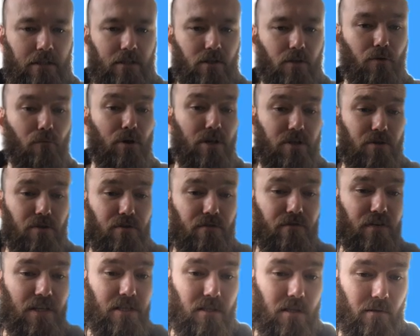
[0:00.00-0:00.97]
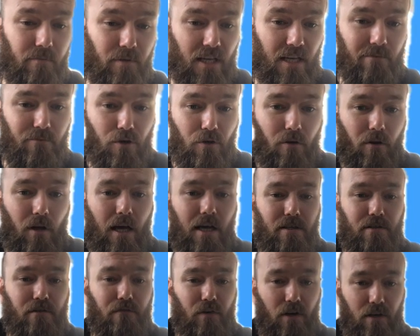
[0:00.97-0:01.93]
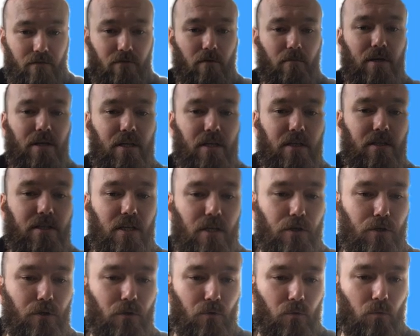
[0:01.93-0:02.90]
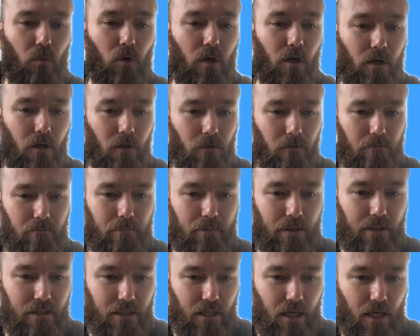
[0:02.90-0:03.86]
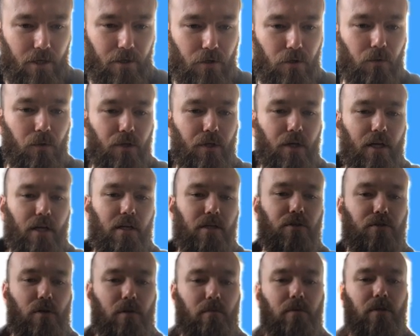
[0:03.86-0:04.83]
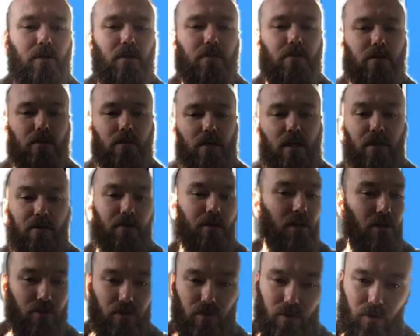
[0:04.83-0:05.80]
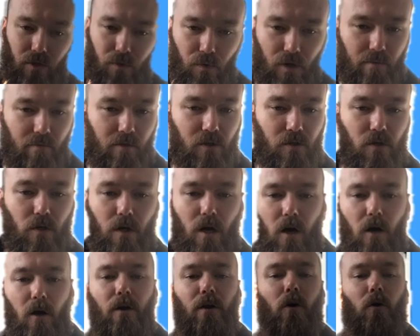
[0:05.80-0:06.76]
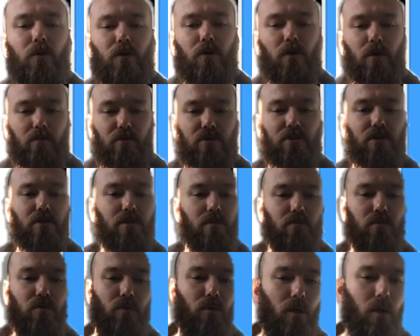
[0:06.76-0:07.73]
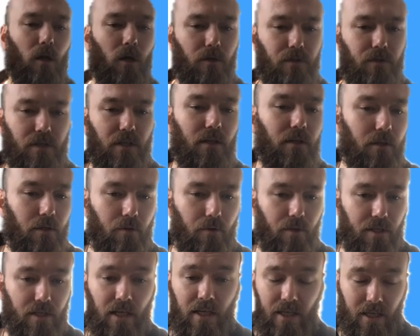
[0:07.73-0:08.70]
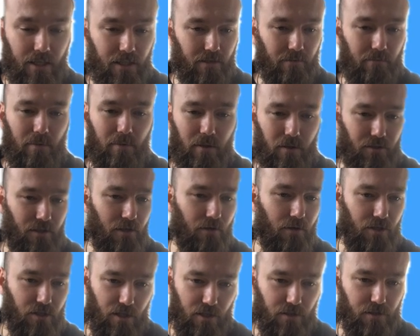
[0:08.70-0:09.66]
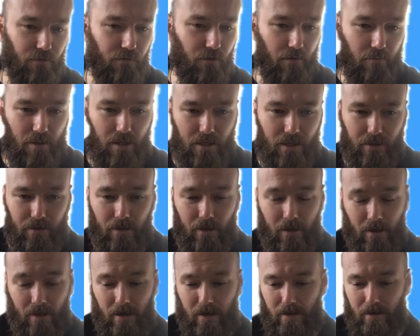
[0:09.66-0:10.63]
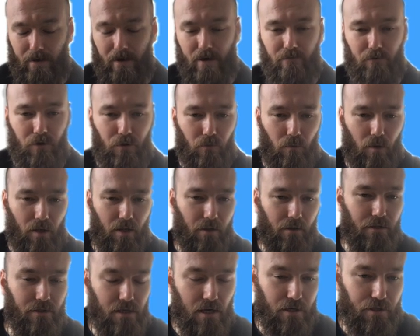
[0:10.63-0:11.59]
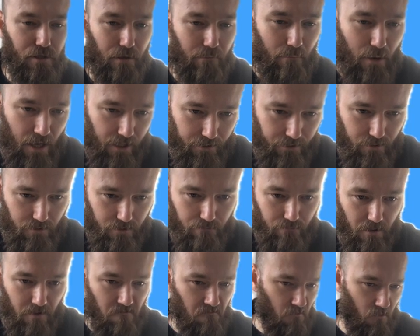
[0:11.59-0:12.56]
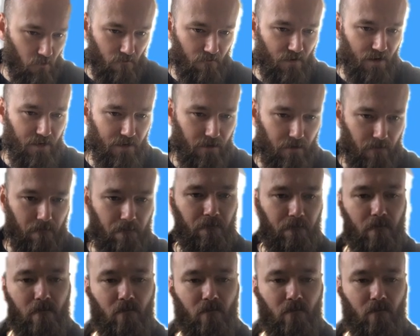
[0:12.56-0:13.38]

The research eventually became too classified for me to continue work on, but I know that I contributed to international agreements on how autonomous systems are allowed to integrate into military chains of command. I'll never know whether this actually matters, but we'll find out.